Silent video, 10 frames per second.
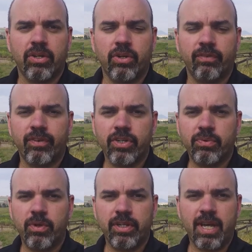You'll
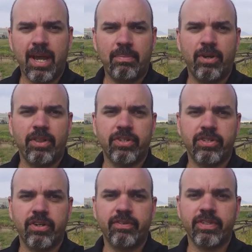first want to tap on the
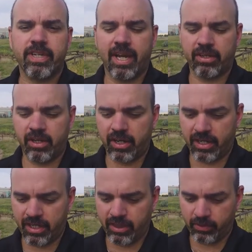surface
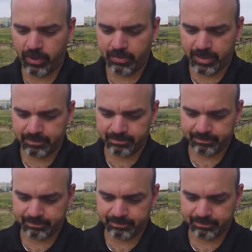icon in the ribbon.